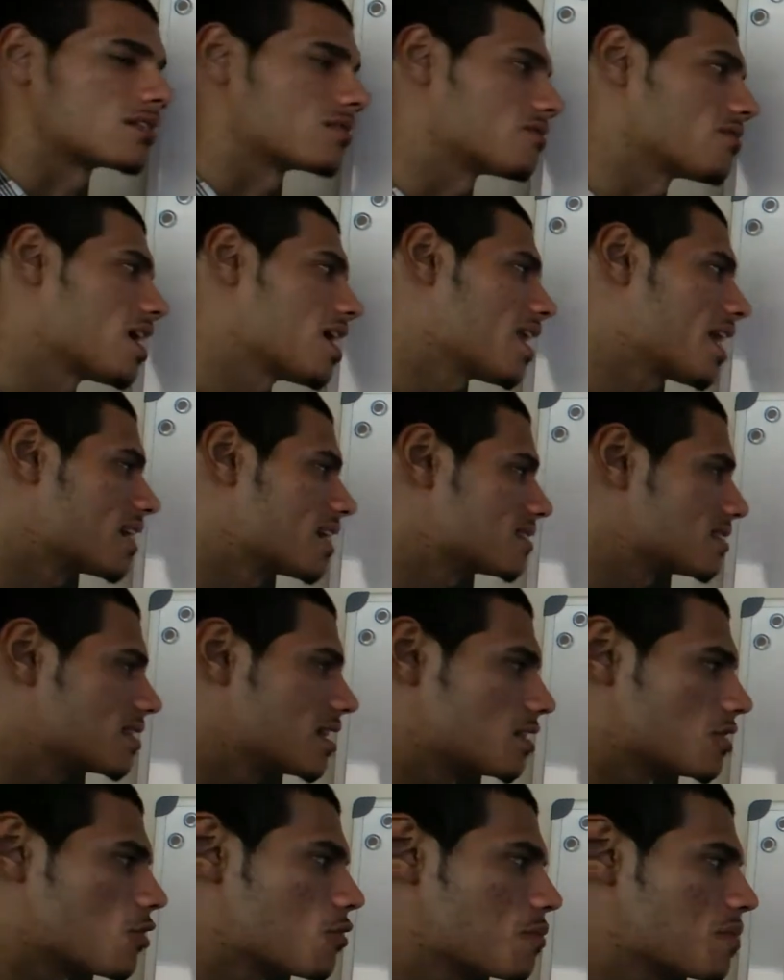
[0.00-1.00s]
All right, like I
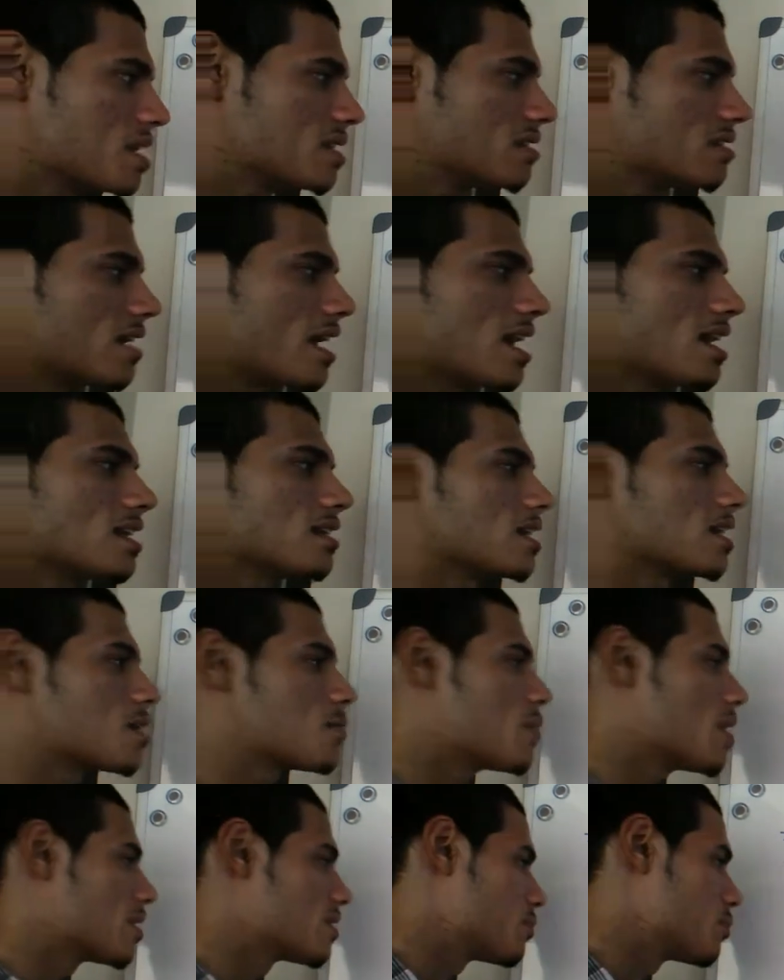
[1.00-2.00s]
said, don't mention anything
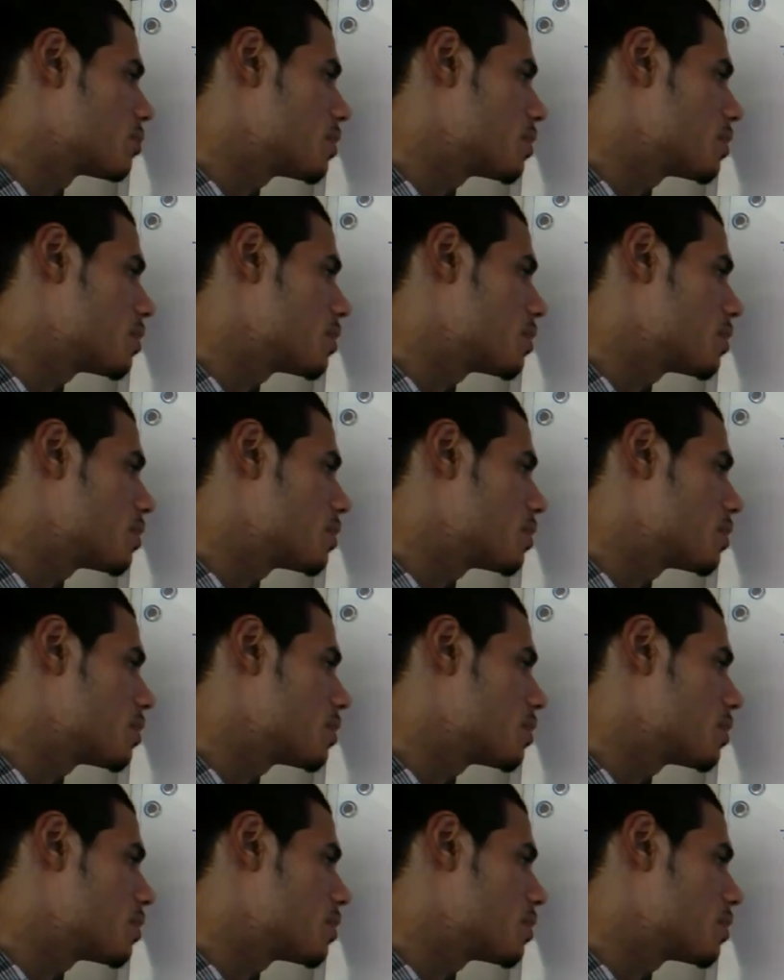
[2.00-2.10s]
about the